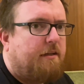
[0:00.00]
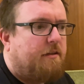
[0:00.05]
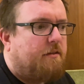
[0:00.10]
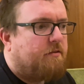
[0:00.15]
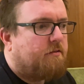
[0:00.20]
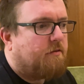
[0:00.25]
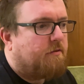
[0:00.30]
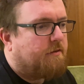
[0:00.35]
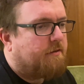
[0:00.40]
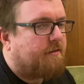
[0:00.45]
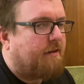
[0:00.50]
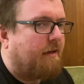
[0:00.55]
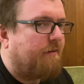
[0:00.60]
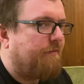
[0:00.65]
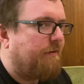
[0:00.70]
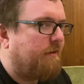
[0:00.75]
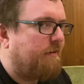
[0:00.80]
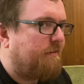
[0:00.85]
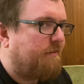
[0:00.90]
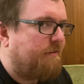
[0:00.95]
So it's kind
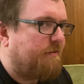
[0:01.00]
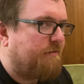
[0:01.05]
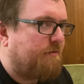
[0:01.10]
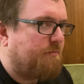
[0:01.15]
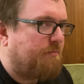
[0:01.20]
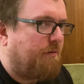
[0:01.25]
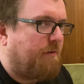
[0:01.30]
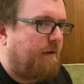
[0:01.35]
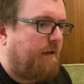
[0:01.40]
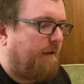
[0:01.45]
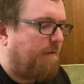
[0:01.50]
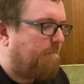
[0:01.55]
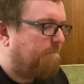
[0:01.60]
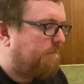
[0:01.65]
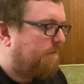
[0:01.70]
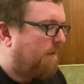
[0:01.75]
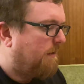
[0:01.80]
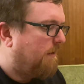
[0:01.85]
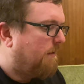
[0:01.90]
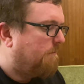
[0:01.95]
of a little disappointing.
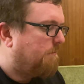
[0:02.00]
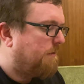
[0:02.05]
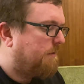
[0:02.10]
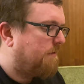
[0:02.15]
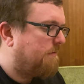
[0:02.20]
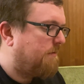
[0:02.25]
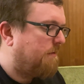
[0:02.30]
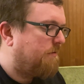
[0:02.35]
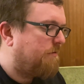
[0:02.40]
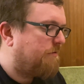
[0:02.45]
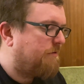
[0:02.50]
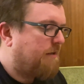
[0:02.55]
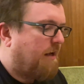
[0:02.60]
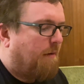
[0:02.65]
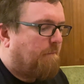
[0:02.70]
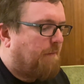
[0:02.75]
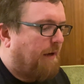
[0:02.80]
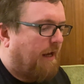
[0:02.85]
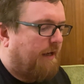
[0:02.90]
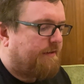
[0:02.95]
But the Caesar's
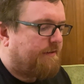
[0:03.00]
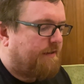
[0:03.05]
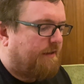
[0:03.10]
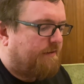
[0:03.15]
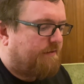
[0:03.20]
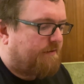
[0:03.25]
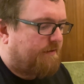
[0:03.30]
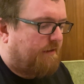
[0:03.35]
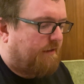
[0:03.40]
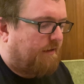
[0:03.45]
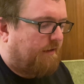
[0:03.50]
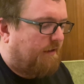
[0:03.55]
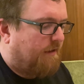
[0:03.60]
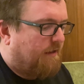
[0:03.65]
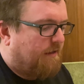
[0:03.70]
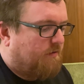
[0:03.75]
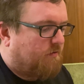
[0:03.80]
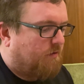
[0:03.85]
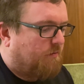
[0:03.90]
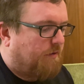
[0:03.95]
not bad tasting.
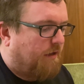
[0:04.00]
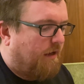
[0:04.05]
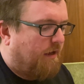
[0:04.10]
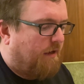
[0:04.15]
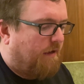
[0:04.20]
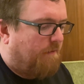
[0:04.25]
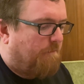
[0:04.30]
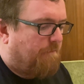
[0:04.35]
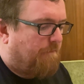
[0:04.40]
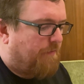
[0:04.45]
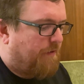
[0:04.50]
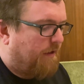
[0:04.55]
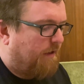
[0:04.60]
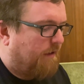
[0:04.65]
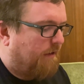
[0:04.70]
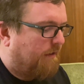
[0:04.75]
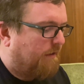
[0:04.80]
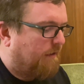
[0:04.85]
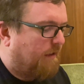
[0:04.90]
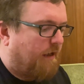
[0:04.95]
It's okay.
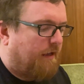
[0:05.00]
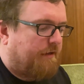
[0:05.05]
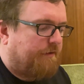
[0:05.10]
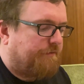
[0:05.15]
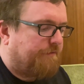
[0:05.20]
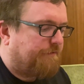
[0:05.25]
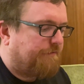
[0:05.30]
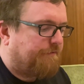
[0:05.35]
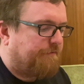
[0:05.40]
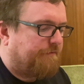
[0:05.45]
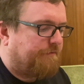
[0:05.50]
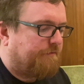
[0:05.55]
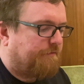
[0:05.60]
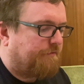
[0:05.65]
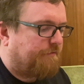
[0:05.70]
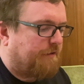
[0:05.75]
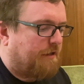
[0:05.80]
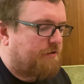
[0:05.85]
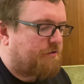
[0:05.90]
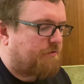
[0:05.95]
A lot of
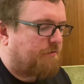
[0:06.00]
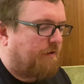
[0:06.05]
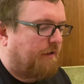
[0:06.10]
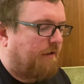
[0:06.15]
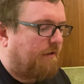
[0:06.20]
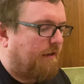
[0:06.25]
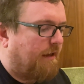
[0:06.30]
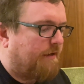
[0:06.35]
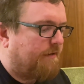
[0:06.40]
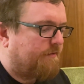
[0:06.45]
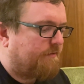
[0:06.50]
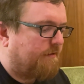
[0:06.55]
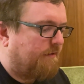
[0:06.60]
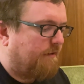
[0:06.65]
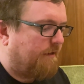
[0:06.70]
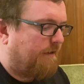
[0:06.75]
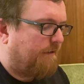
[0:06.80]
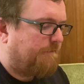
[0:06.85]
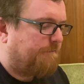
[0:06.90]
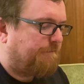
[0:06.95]
fresh green lettuce in
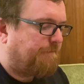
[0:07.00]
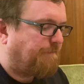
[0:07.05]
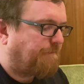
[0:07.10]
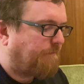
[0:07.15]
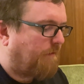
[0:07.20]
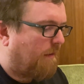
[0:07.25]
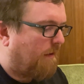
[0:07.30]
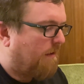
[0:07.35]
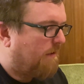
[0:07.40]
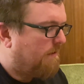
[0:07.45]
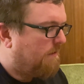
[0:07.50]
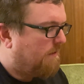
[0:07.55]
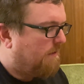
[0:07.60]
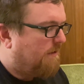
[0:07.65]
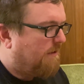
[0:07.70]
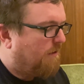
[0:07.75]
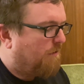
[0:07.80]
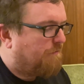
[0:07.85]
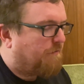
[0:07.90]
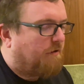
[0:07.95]
there.
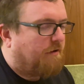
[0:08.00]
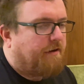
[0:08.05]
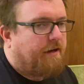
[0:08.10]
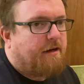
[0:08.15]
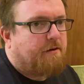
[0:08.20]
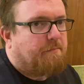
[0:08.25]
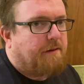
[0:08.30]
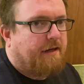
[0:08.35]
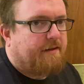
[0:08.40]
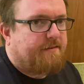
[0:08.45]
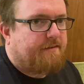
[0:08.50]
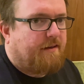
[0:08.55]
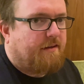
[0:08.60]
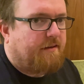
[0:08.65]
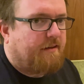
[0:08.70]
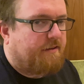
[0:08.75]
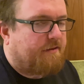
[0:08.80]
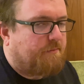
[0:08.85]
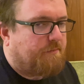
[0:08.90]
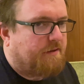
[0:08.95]
Overall, not a bad salad.
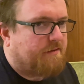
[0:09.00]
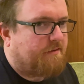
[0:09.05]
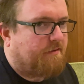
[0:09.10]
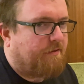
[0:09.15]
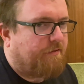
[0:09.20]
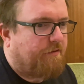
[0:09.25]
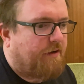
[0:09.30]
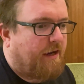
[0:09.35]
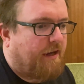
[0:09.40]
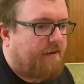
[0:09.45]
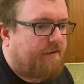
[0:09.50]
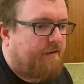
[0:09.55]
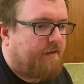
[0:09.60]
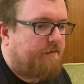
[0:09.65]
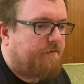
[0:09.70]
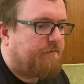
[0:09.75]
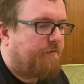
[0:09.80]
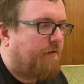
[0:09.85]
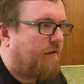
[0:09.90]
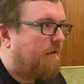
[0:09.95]
Not the best I've ever had though.
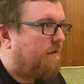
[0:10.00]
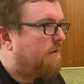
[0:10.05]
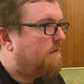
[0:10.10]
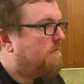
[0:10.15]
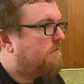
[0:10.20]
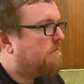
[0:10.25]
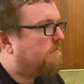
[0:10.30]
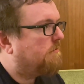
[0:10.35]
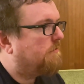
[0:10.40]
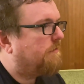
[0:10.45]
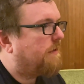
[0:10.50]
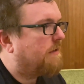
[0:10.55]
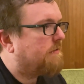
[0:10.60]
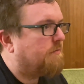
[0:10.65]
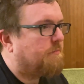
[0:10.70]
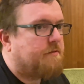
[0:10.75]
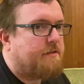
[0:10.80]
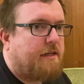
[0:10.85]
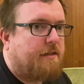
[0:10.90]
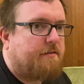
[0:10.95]
So we've got
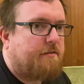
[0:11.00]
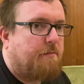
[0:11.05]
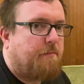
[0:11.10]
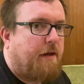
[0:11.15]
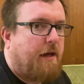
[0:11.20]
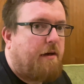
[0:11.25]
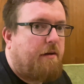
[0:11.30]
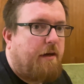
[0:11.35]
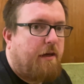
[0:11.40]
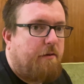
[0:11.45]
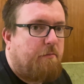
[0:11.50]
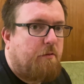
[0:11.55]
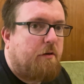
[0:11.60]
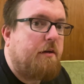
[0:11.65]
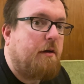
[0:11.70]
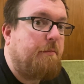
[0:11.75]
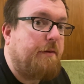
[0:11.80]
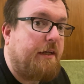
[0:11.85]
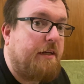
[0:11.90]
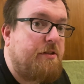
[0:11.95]
some steaks coming out, and we'll
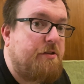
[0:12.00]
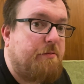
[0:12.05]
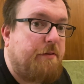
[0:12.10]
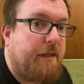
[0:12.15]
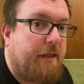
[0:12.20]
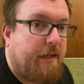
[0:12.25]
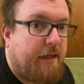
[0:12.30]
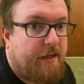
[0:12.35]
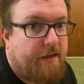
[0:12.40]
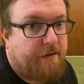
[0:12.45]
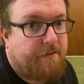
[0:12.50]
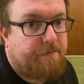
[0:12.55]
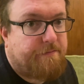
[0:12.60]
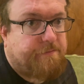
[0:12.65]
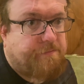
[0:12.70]
come and get you when they get here.